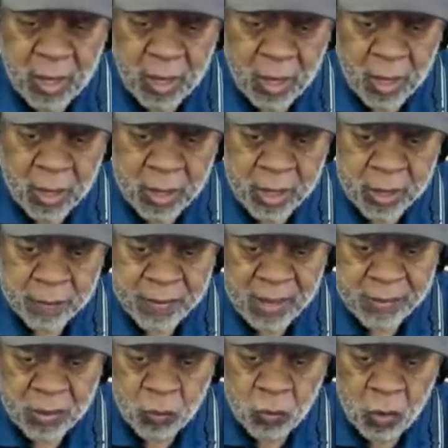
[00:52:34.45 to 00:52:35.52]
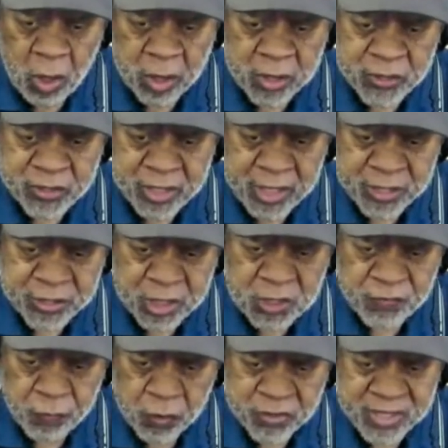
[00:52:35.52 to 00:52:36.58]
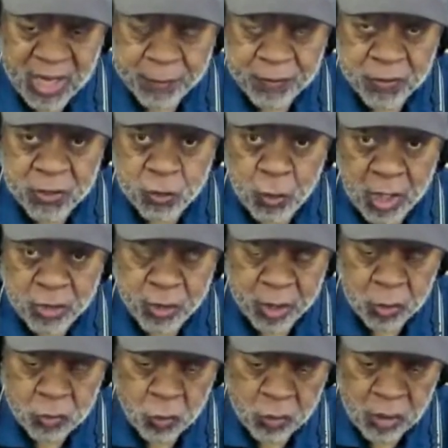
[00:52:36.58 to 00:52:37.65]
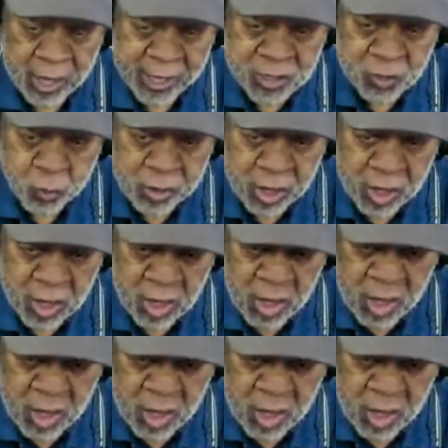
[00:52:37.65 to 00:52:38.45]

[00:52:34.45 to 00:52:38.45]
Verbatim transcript: uh, in Amendment 1, it says this, for example, this is what I was trying to quote last week.